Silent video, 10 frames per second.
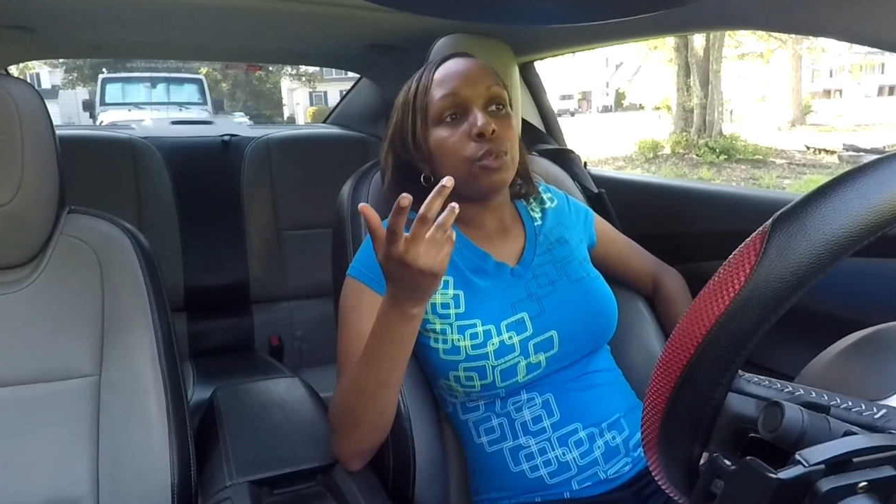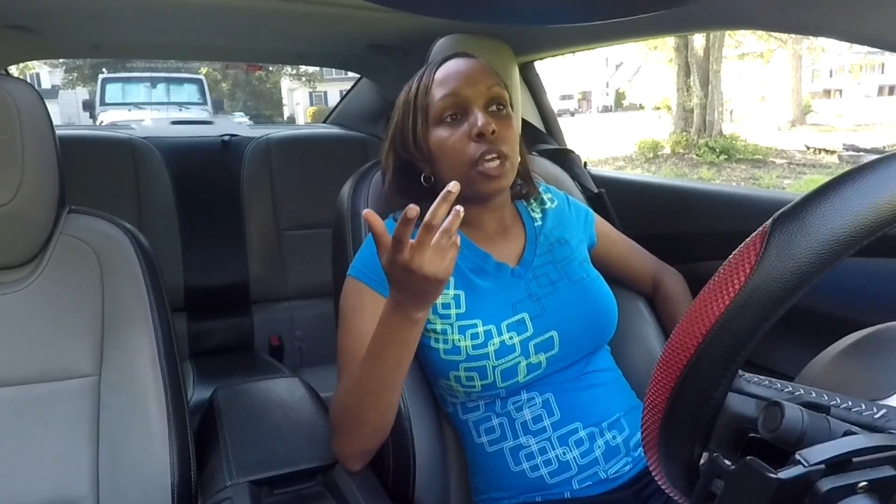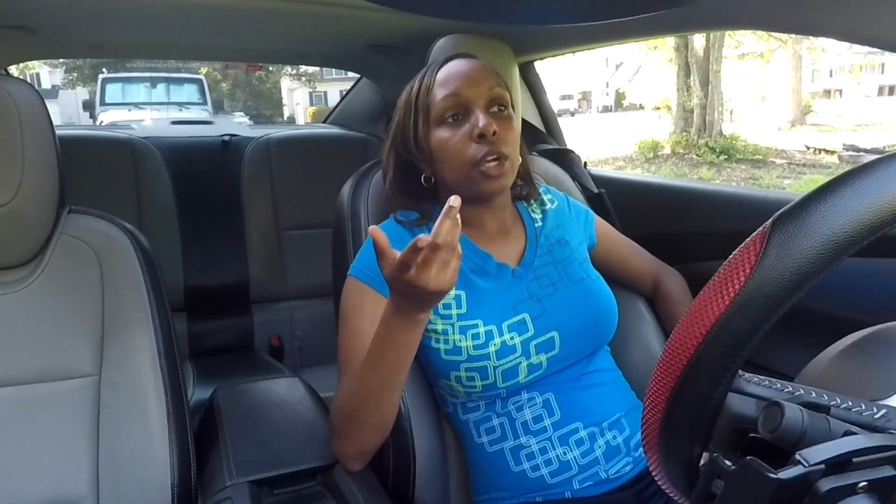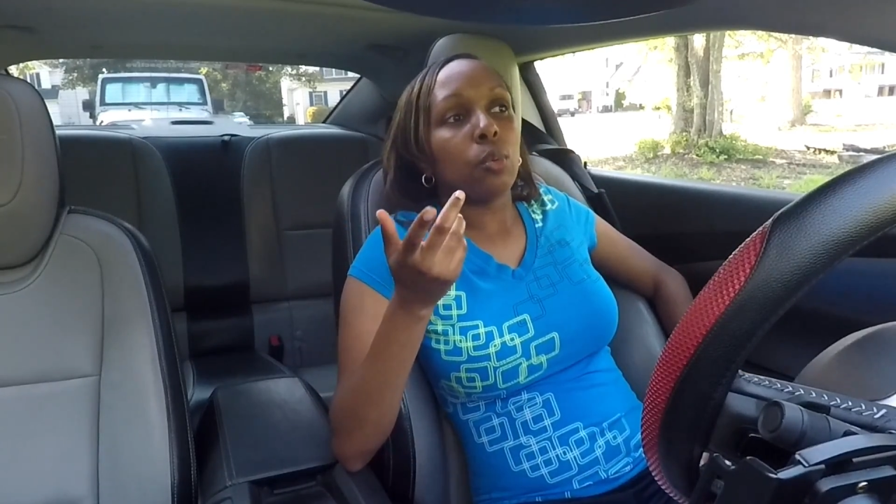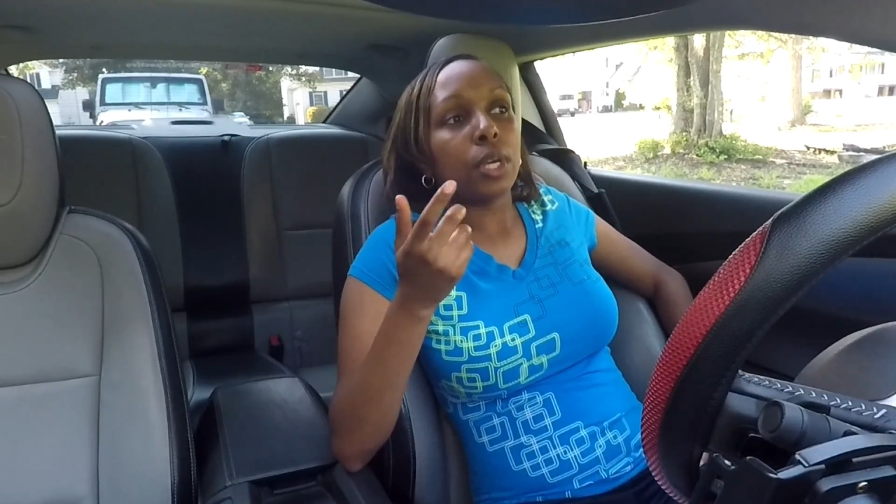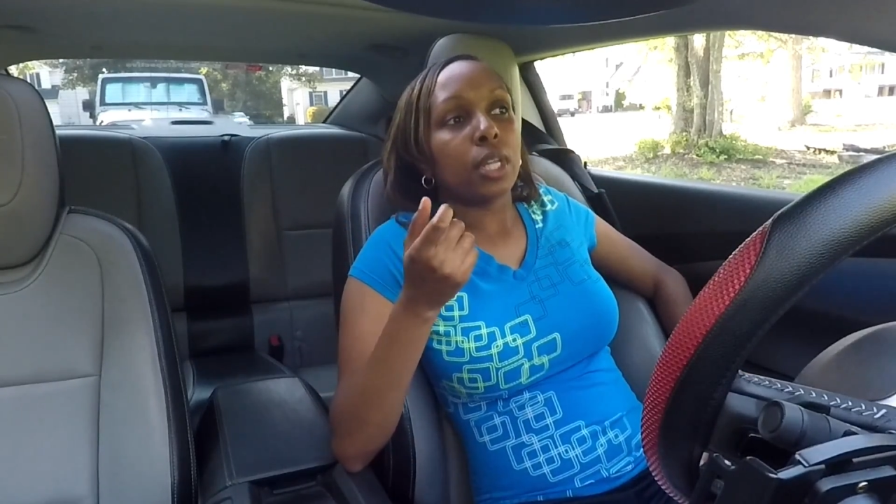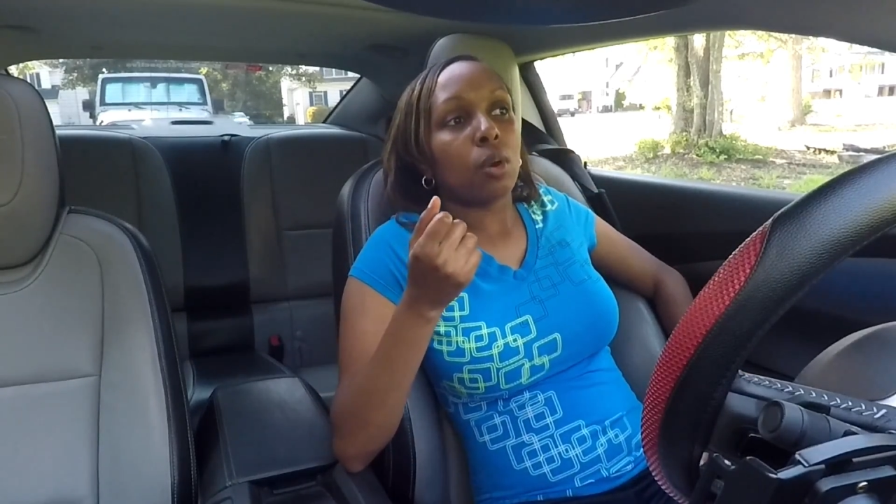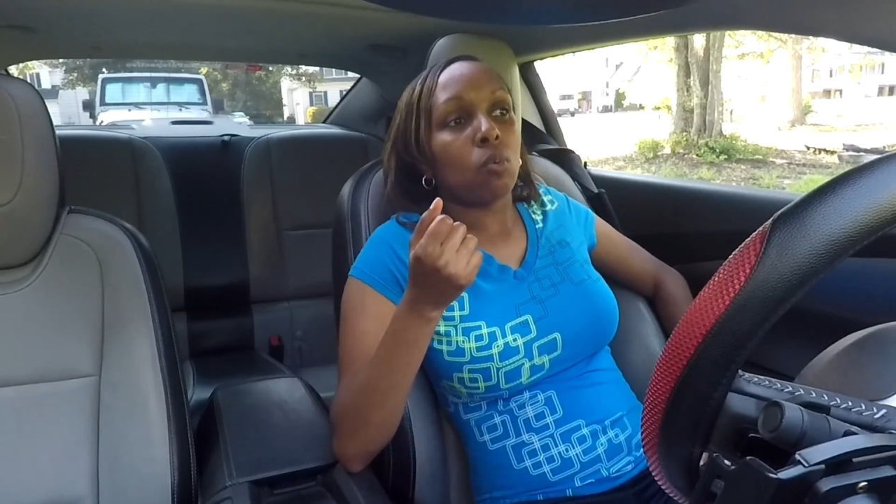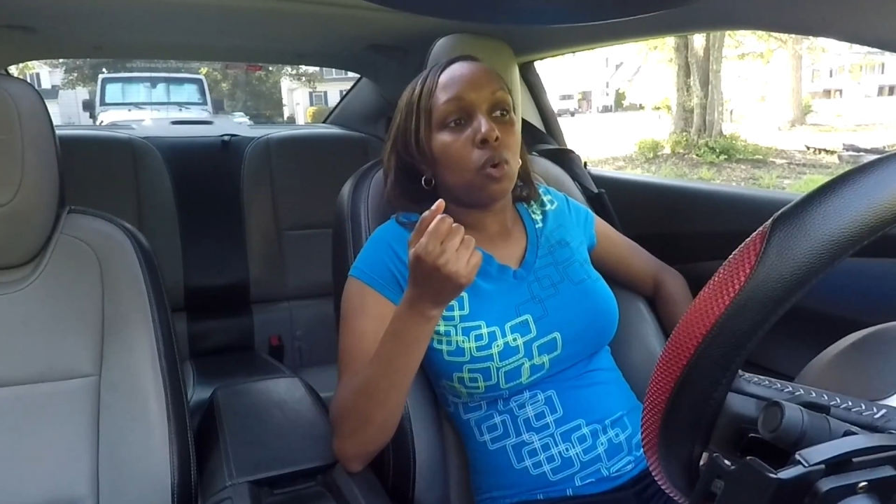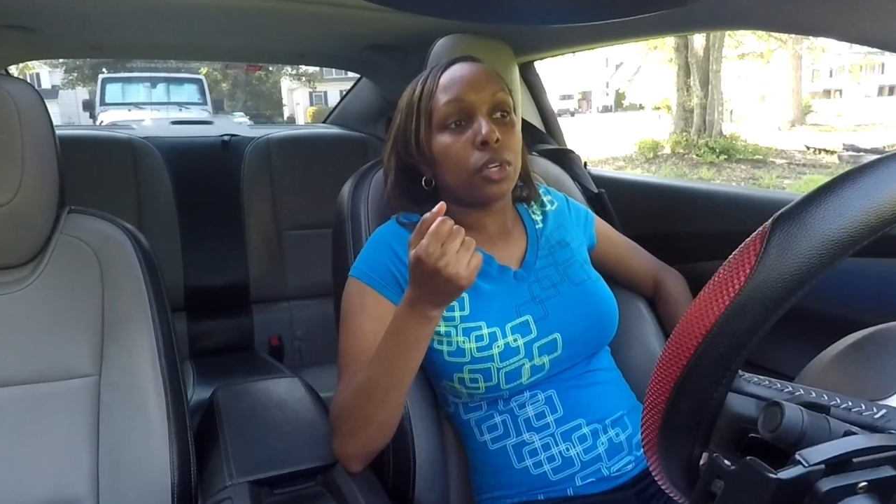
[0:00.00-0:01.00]
take away
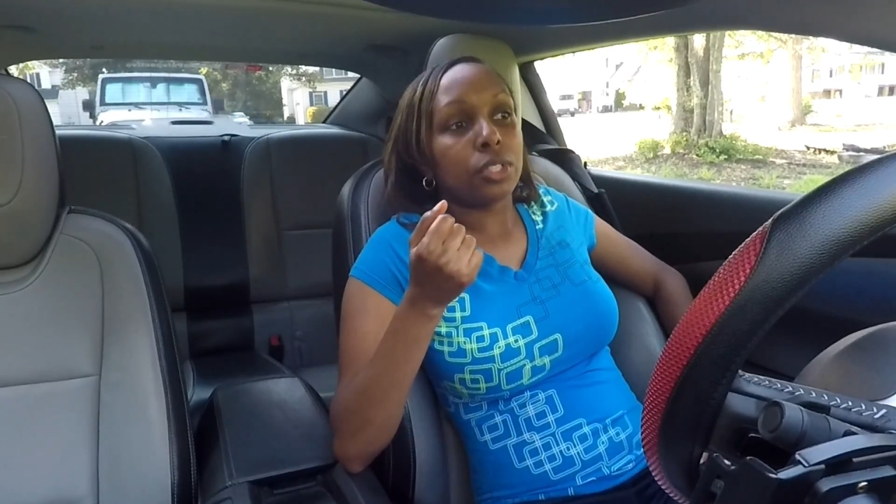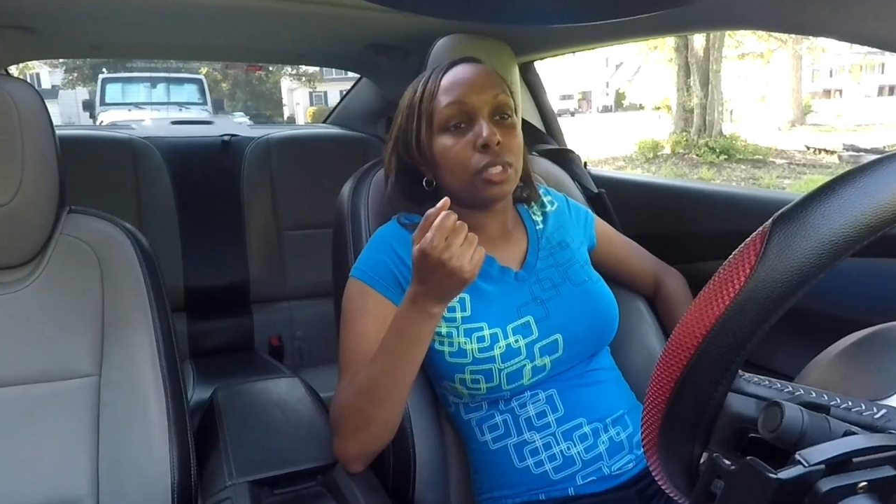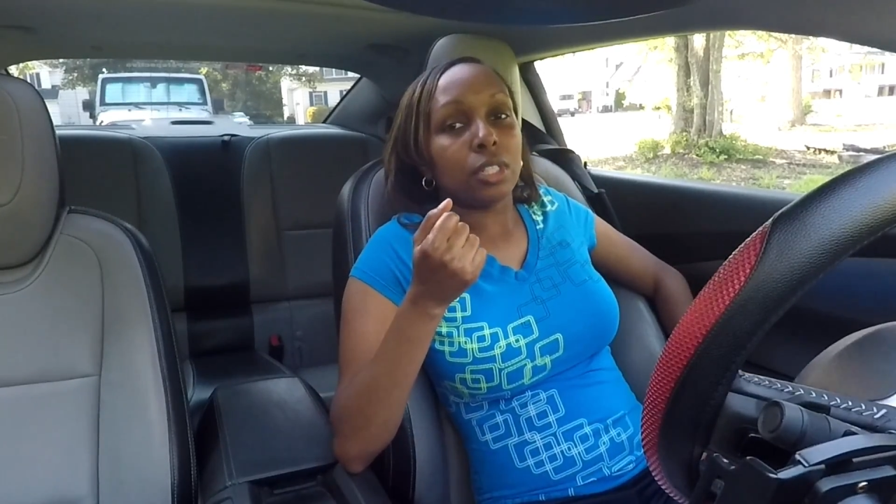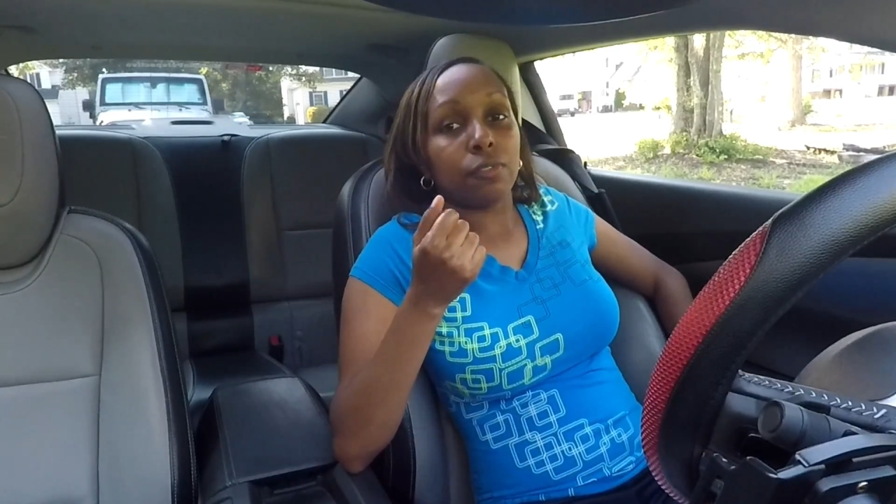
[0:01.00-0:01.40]
that warranty,